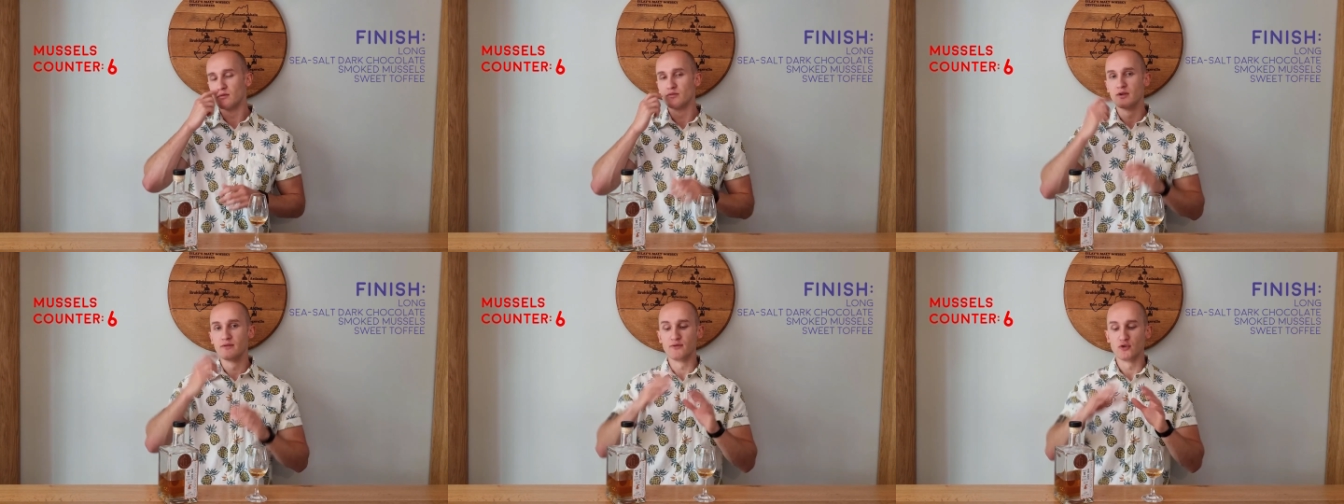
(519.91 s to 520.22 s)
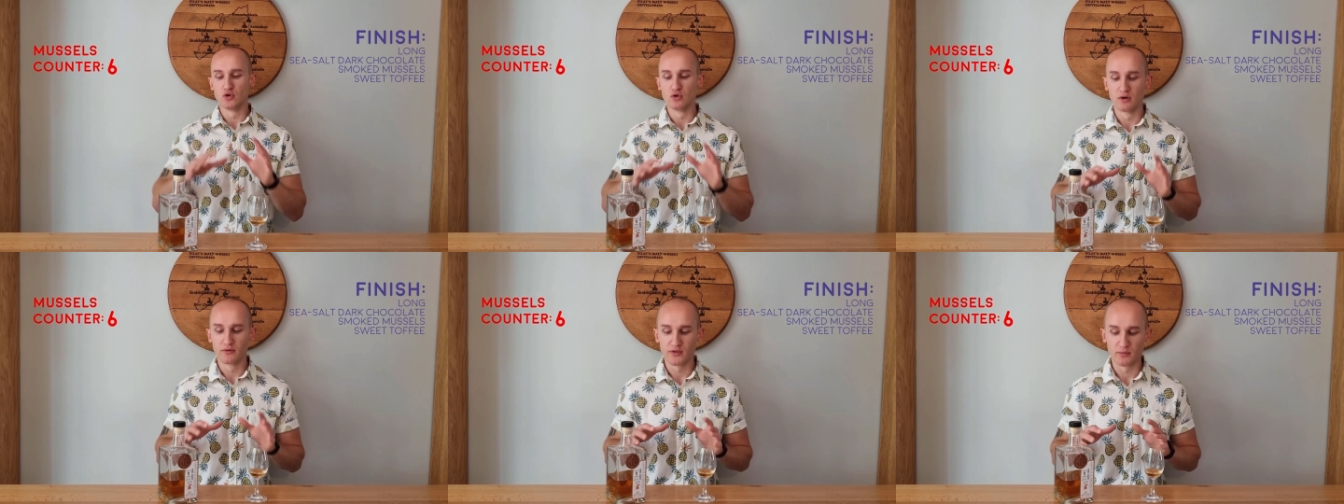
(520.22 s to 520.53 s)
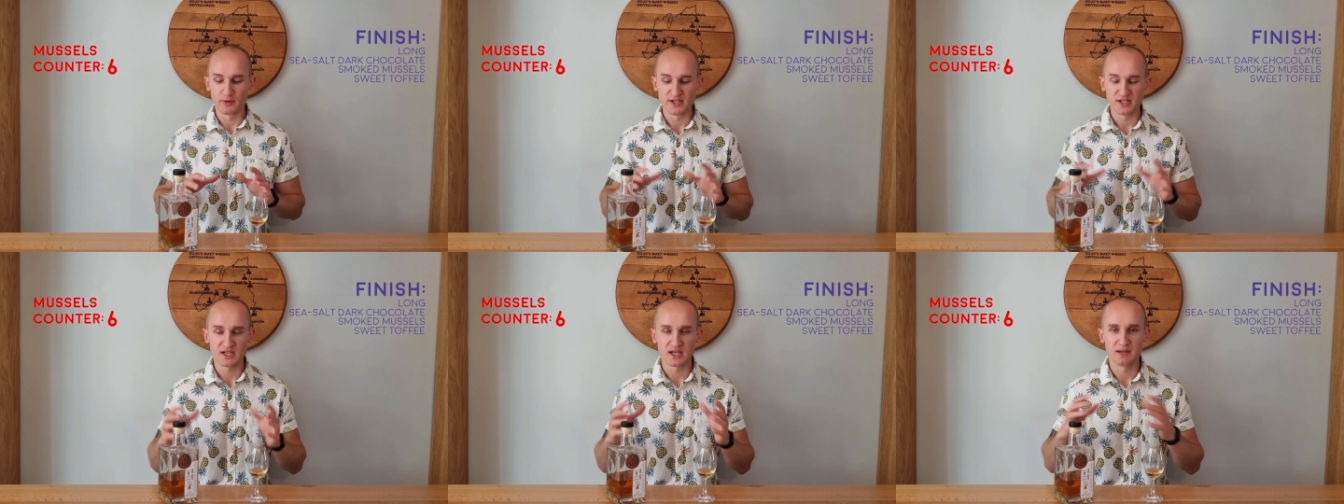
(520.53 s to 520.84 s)
review of the
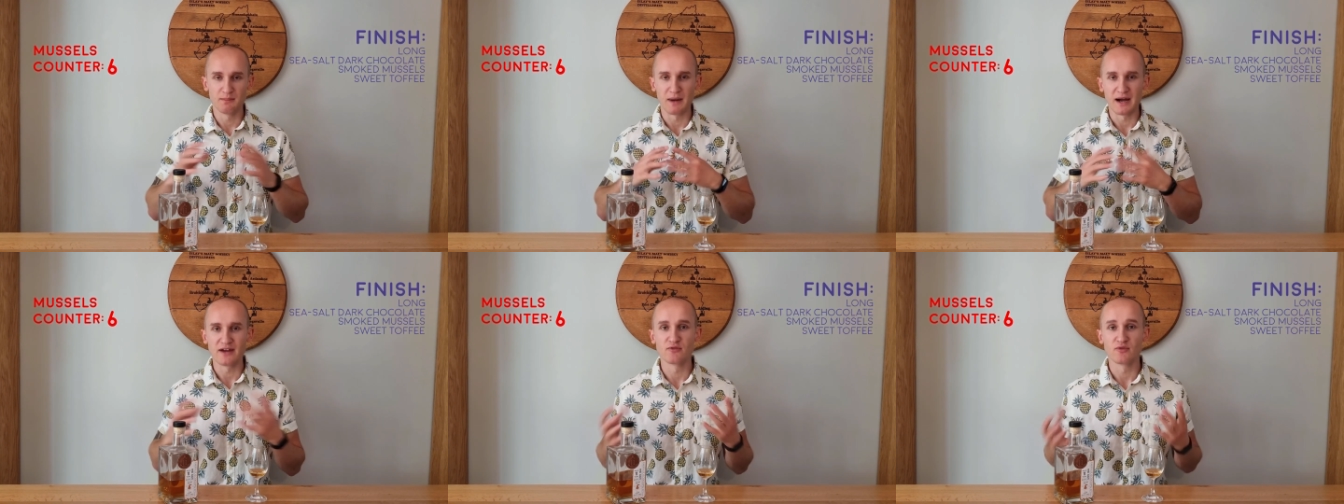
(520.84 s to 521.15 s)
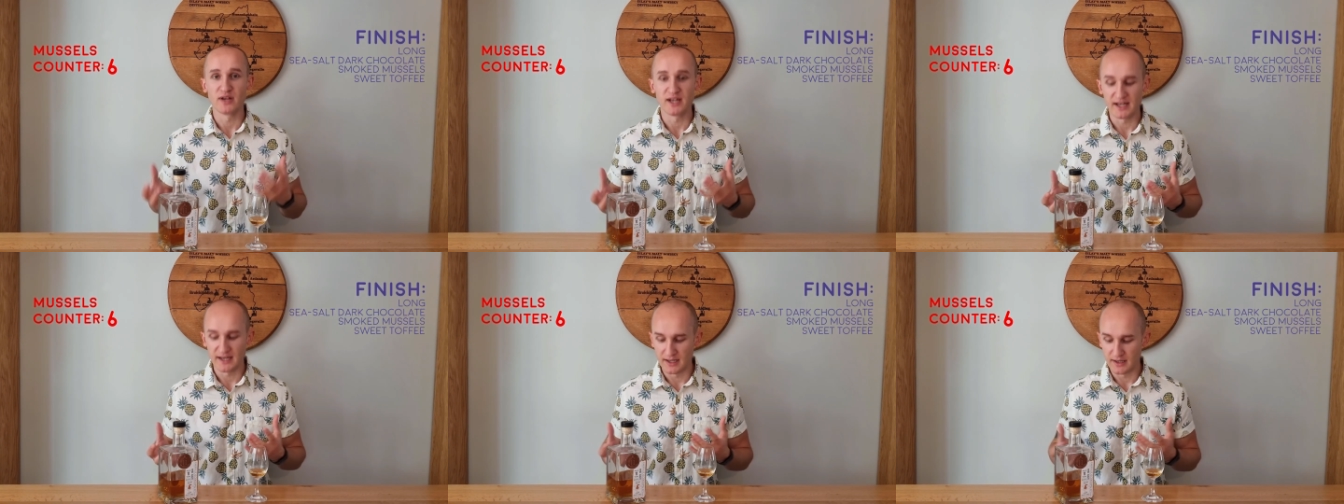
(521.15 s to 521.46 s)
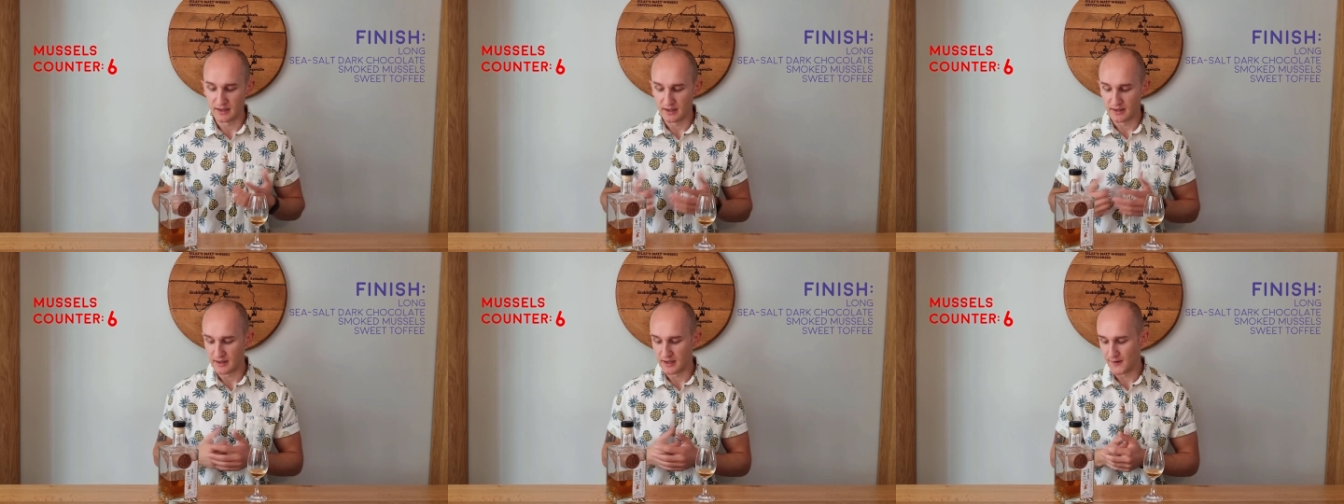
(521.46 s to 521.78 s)
whisky, my rating
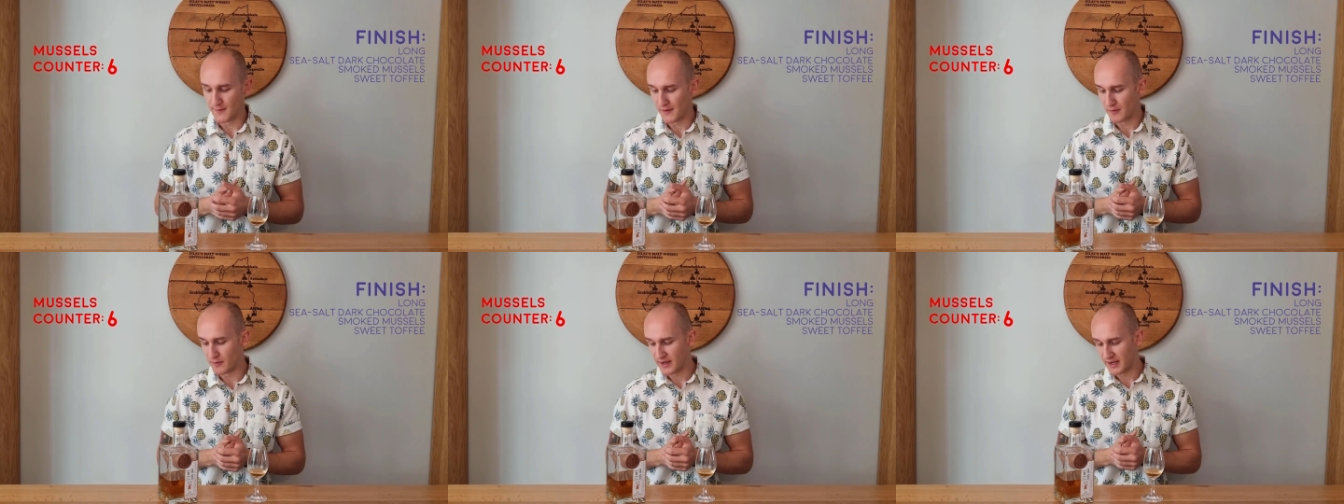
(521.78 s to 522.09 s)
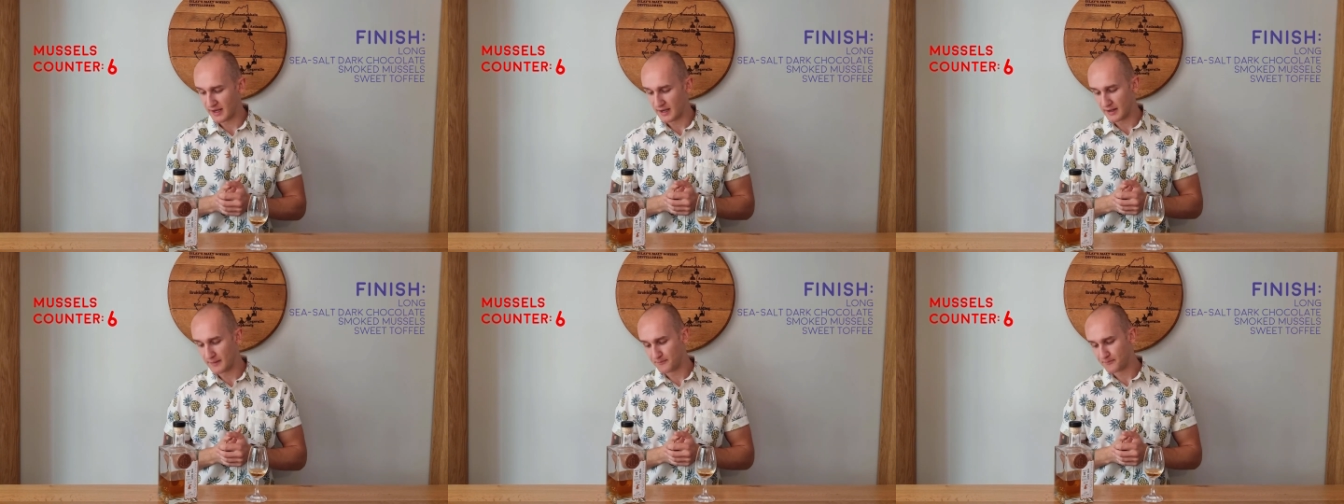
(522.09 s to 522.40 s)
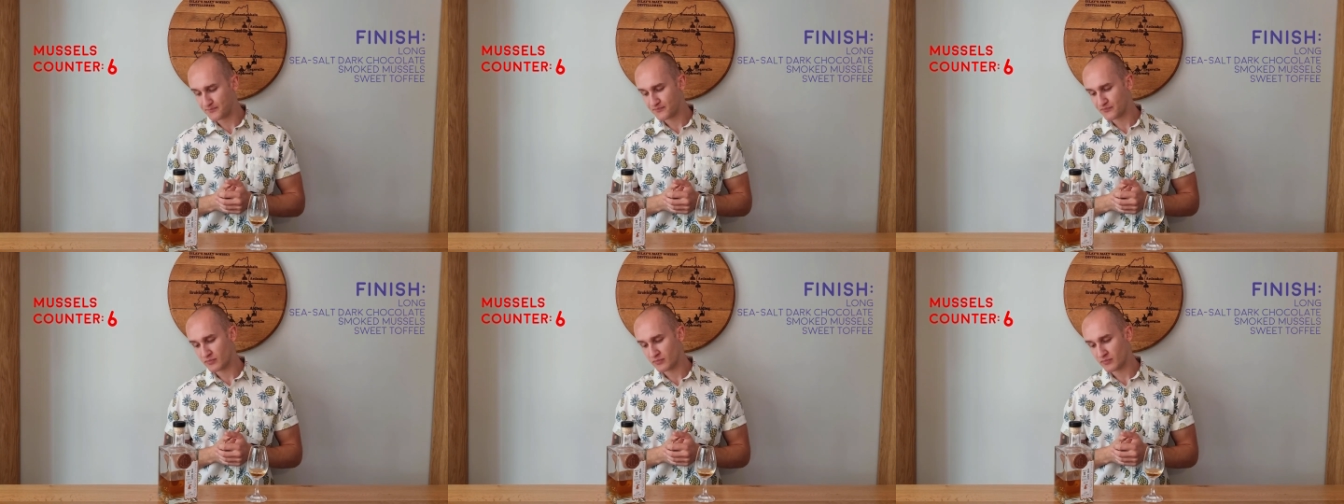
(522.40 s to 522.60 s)
and how I rate it.